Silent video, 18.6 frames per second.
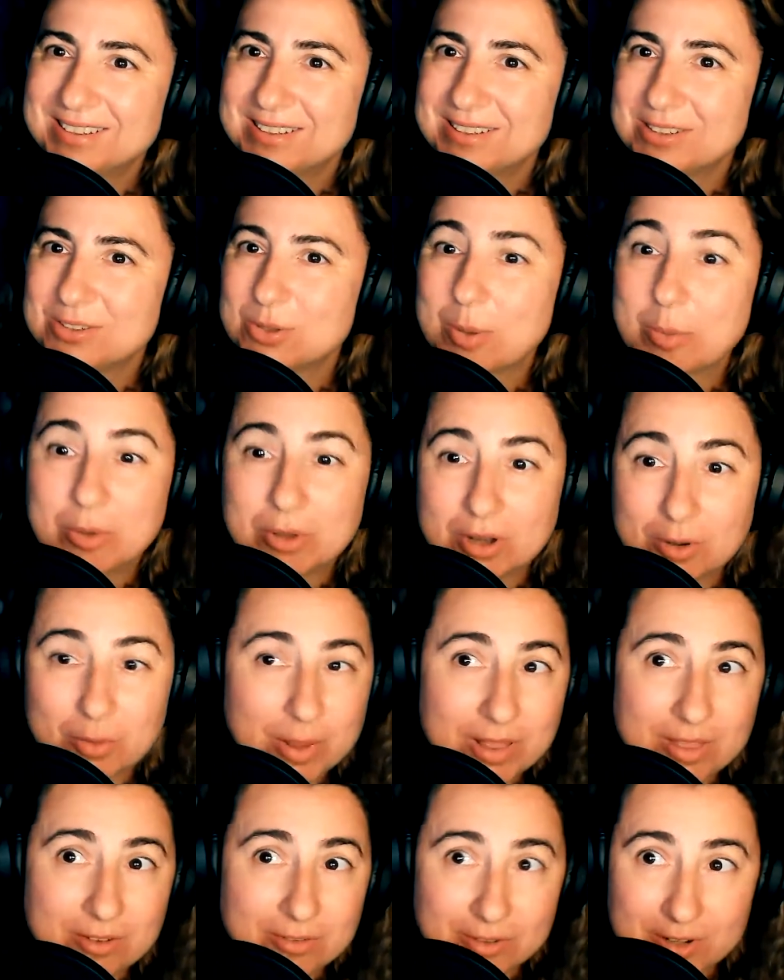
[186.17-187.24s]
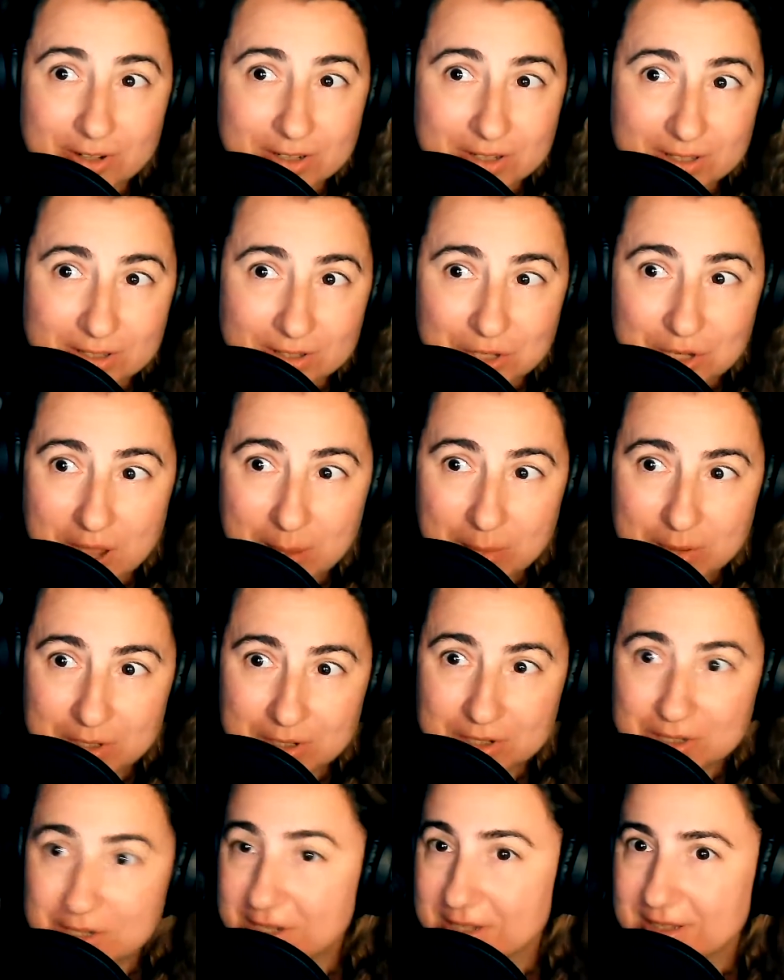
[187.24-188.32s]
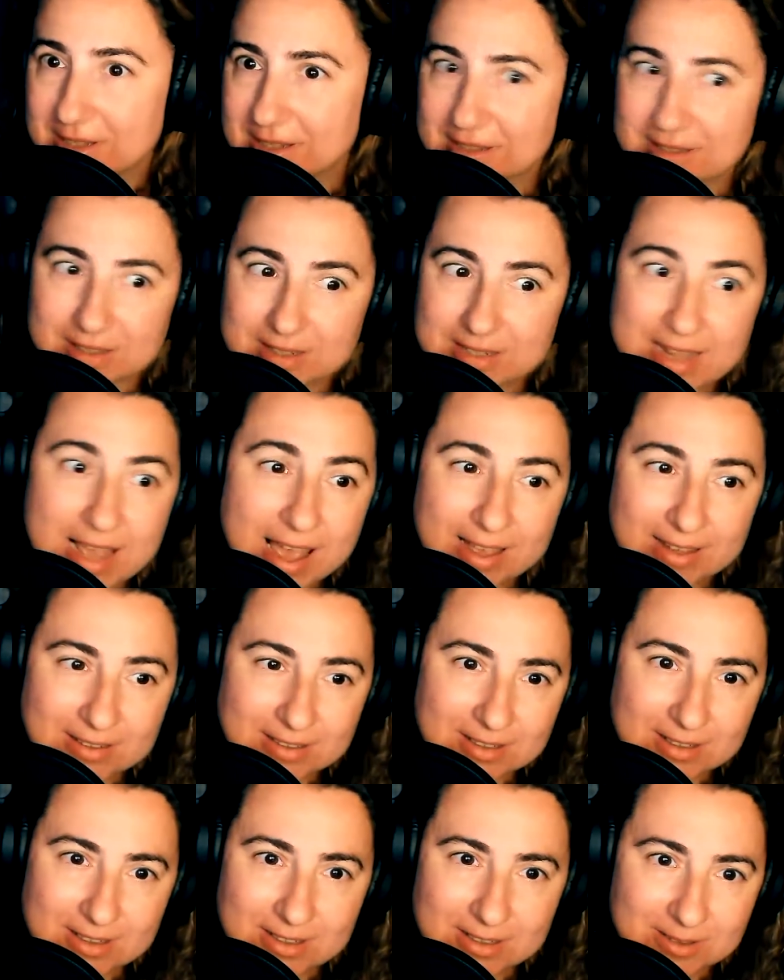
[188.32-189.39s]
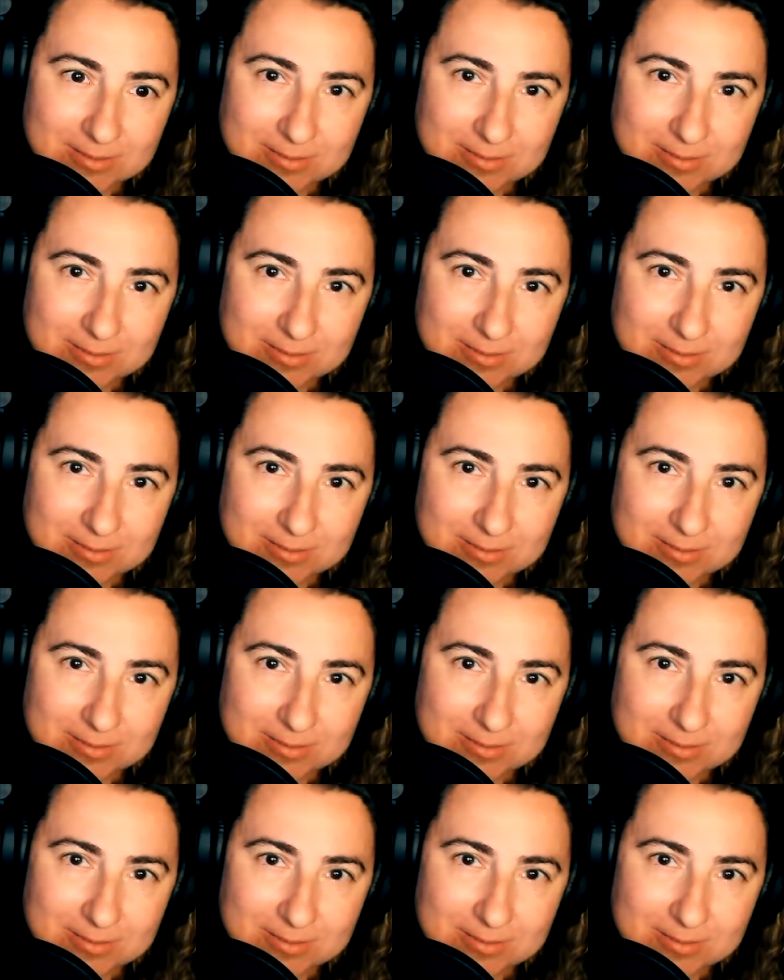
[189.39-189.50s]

So I'm going to read the first chapter just as a test,